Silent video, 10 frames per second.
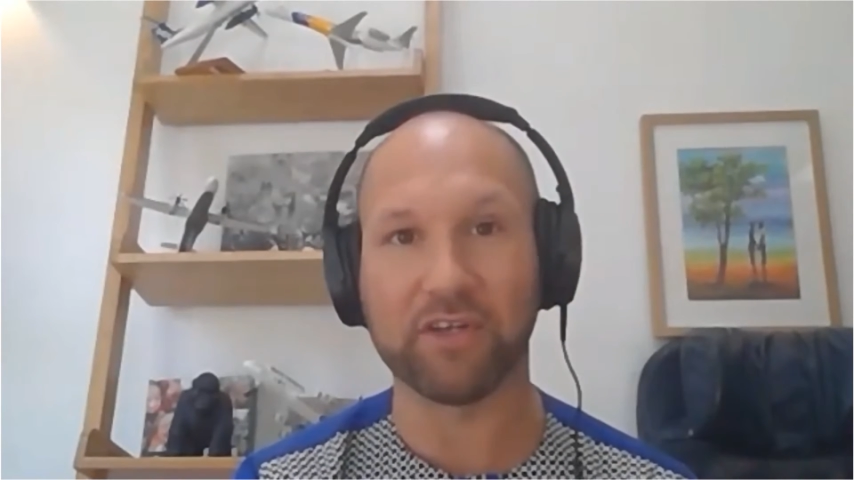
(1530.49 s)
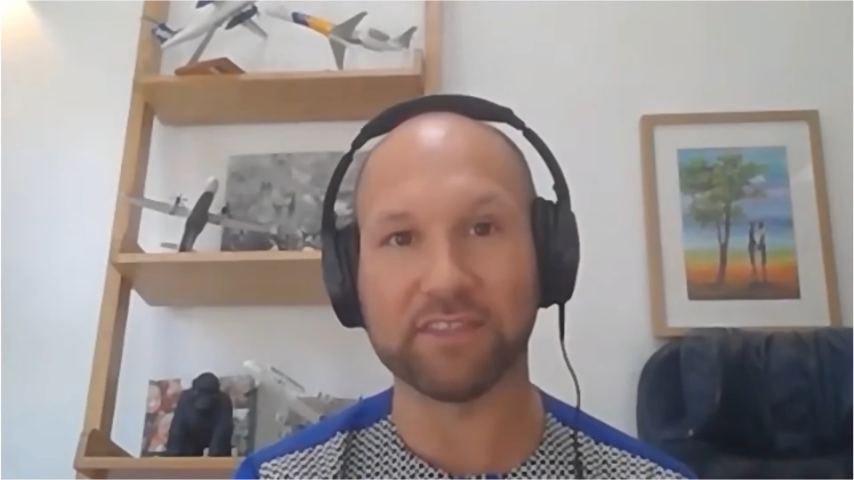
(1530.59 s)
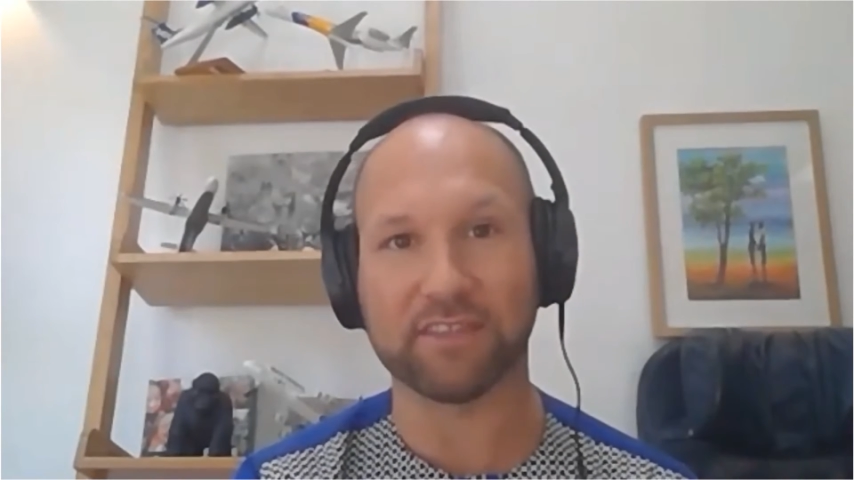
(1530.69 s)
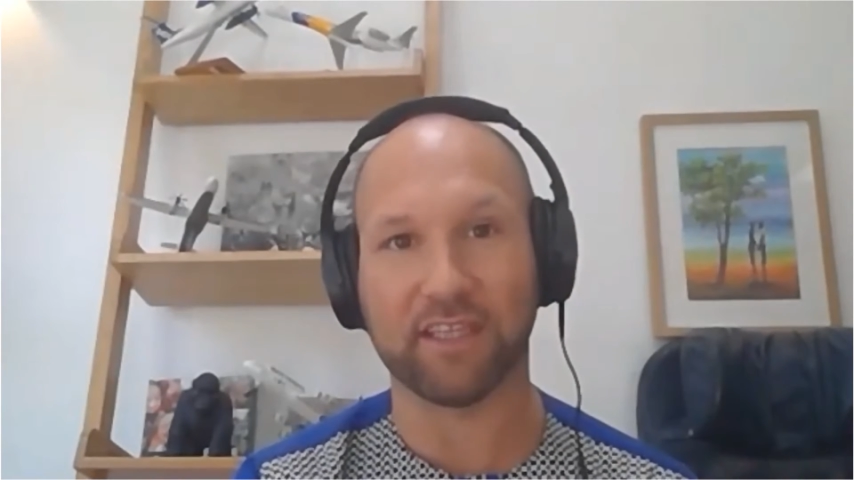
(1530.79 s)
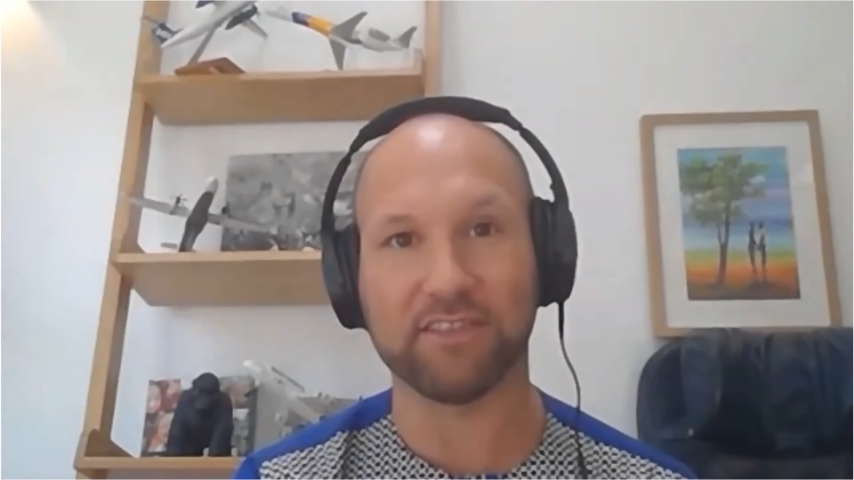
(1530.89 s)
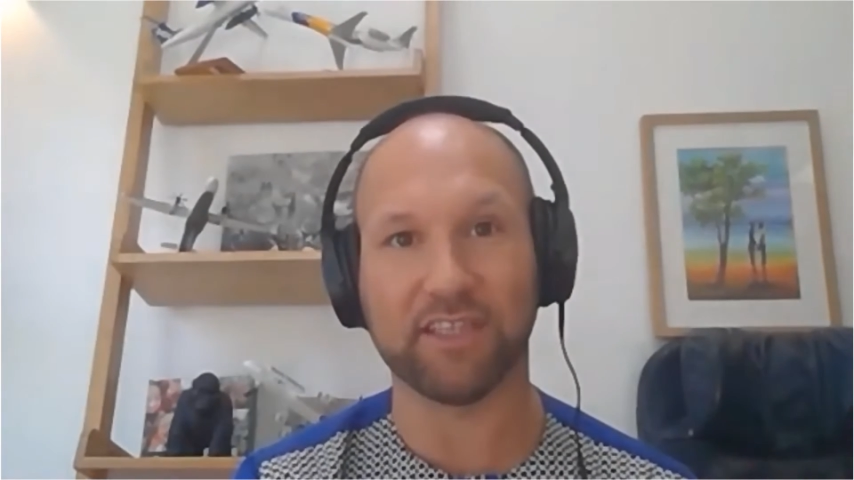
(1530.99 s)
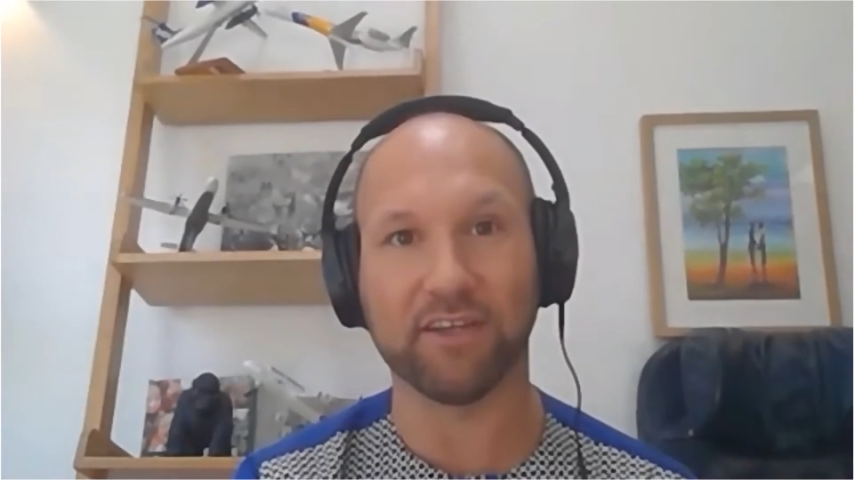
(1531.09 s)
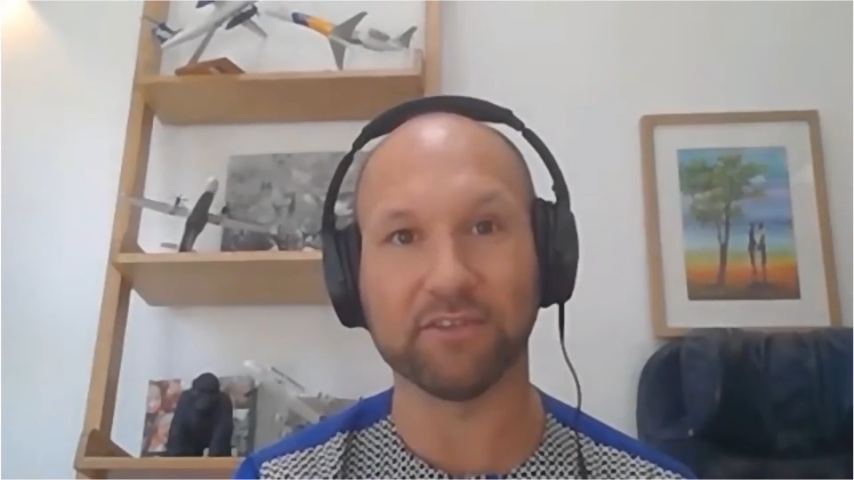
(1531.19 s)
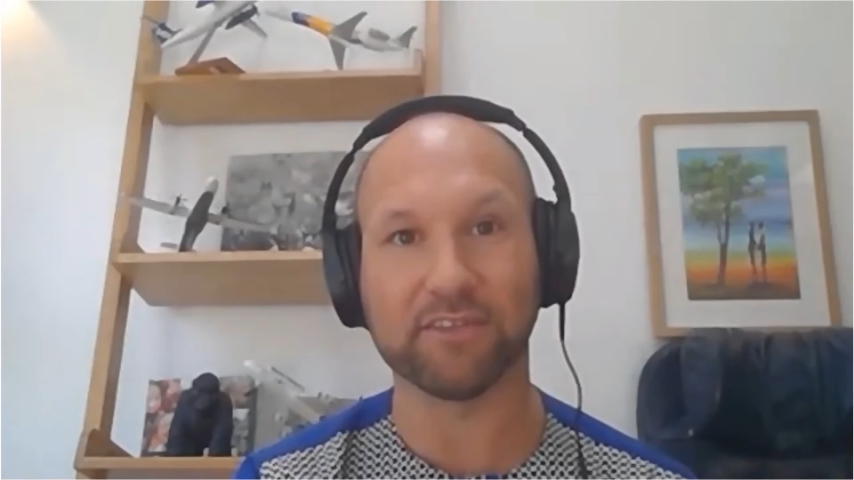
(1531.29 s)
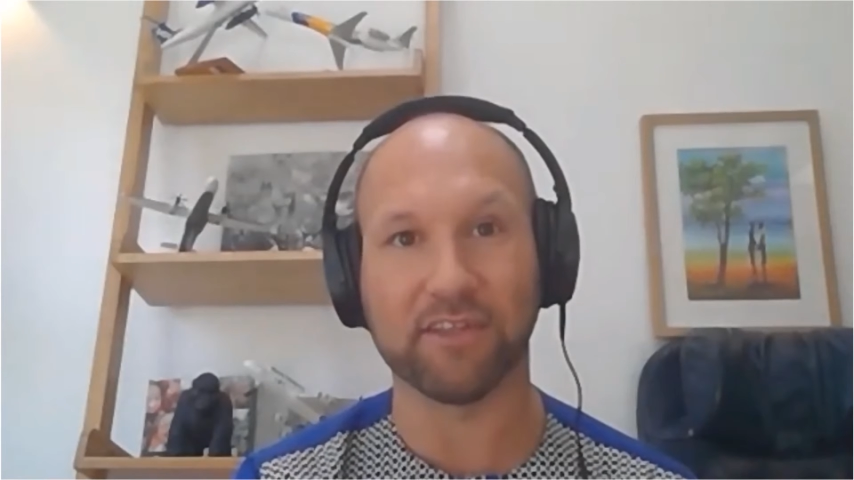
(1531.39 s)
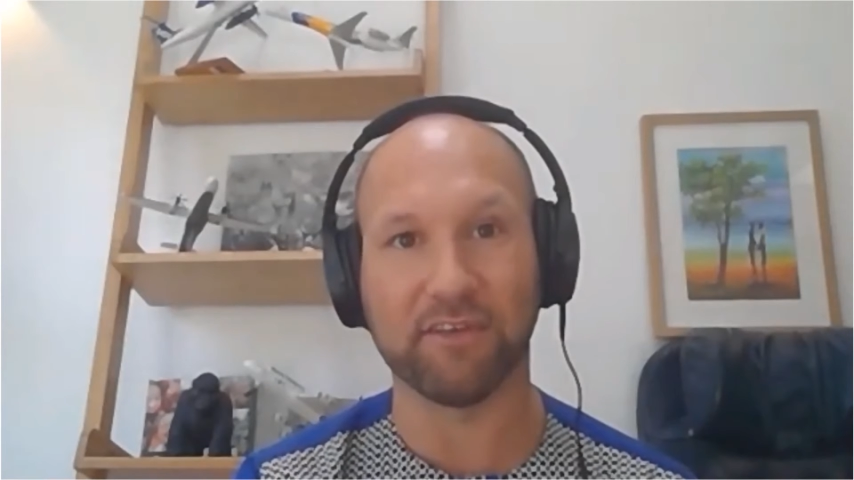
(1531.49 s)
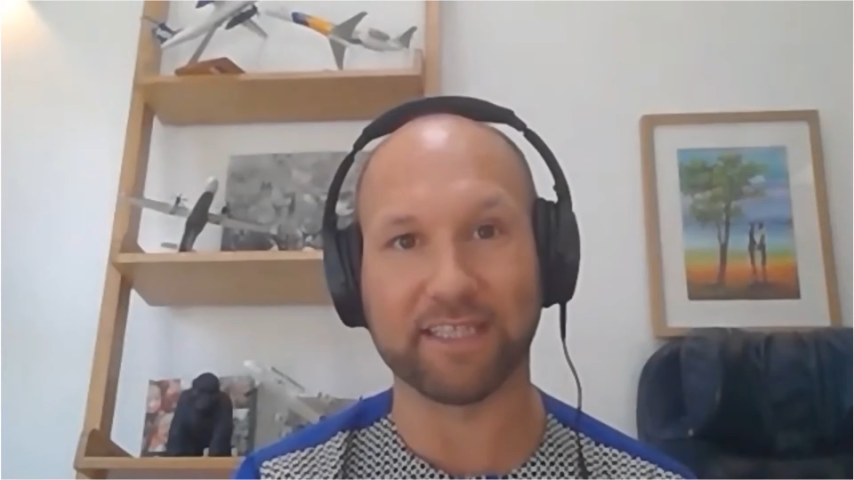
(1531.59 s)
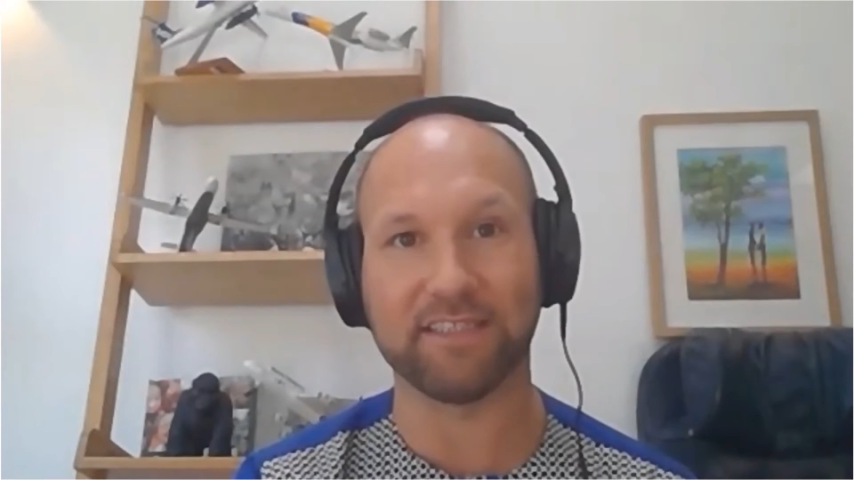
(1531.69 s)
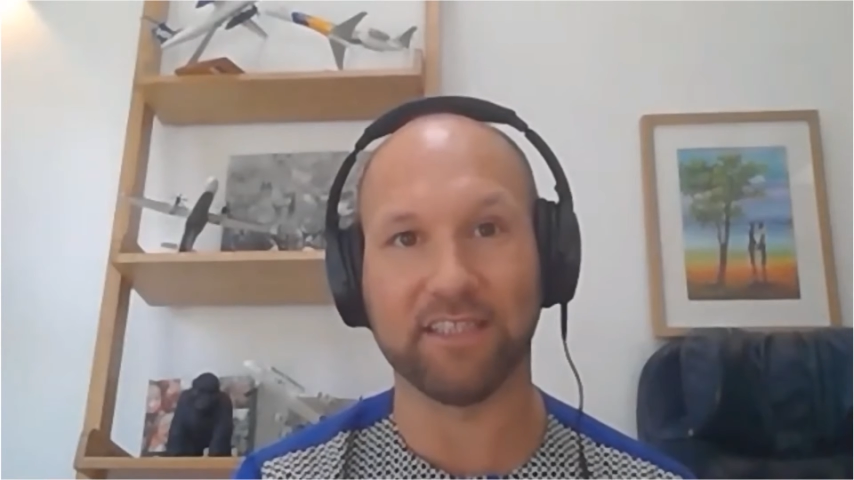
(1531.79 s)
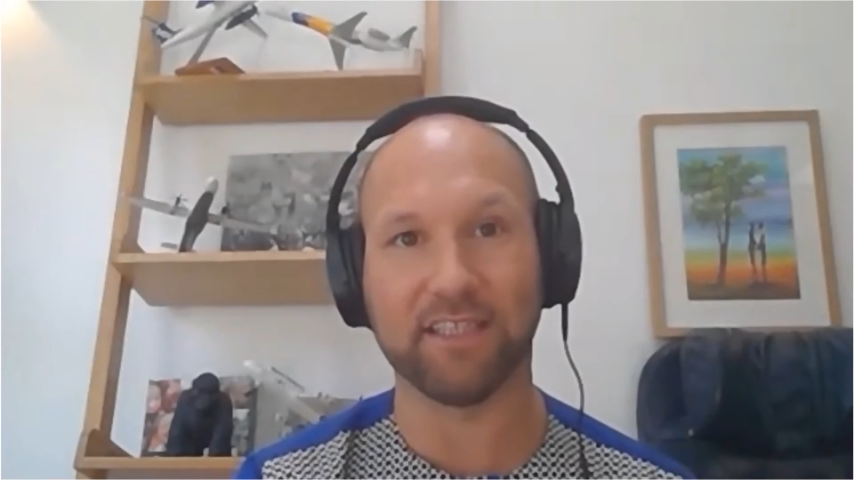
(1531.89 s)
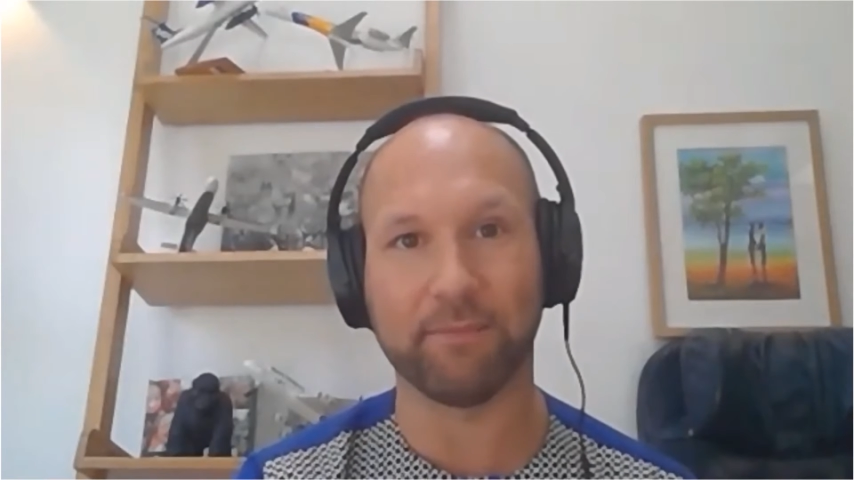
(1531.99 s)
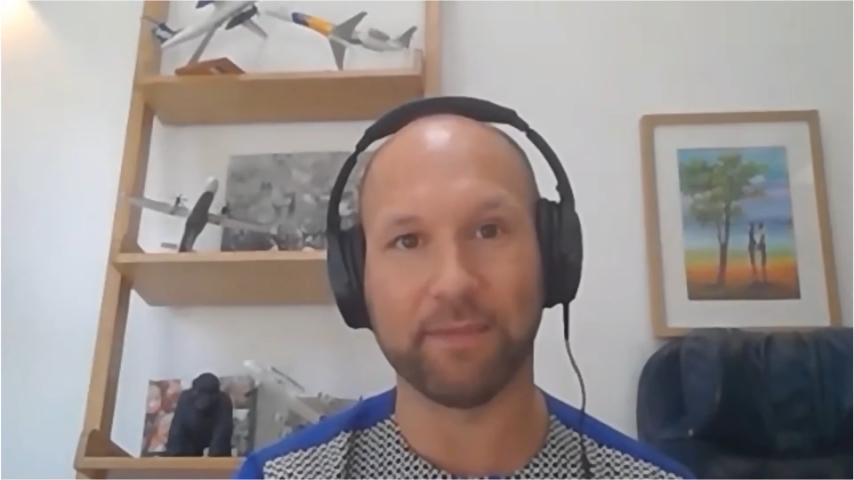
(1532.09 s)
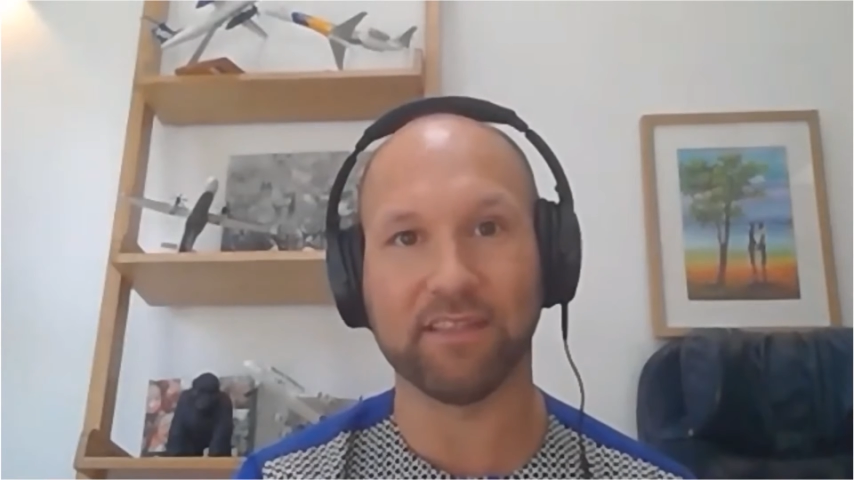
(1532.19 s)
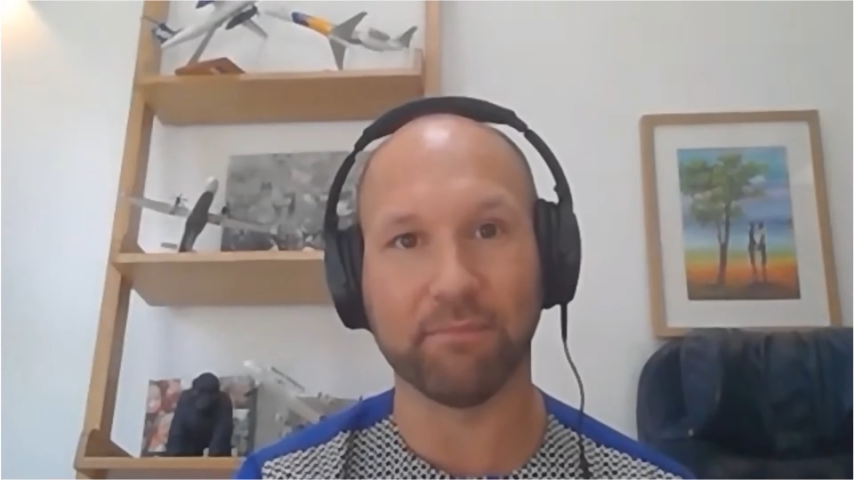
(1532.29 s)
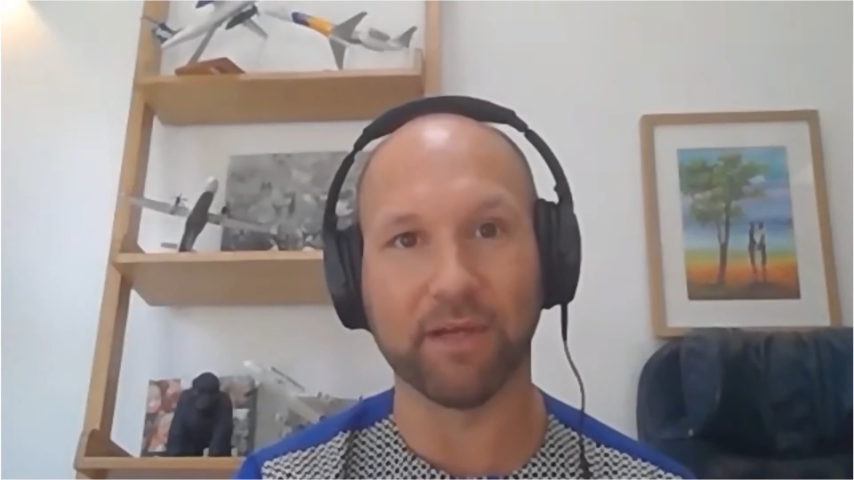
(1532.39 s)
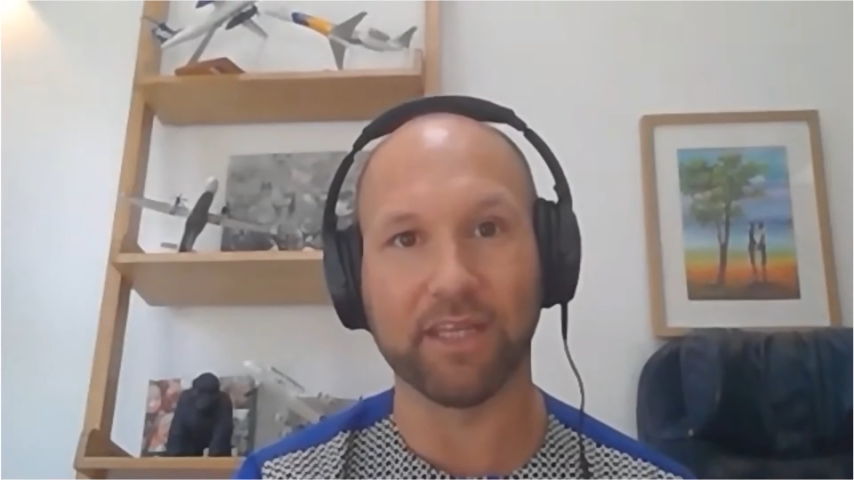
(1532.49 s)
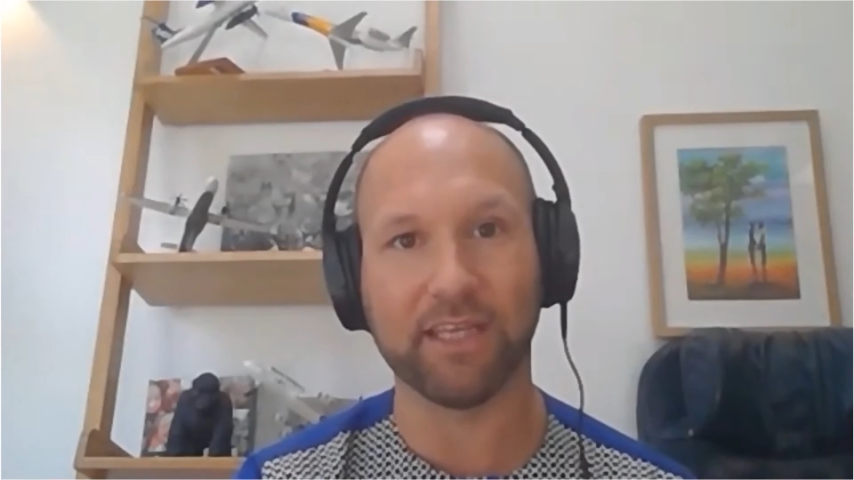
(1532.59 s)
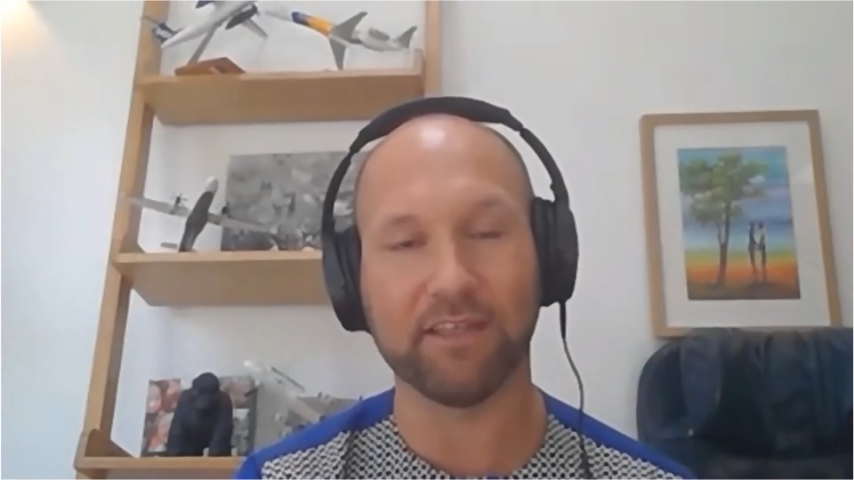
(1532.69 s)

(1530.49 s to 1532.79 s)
and Seychelles that have actually committed money.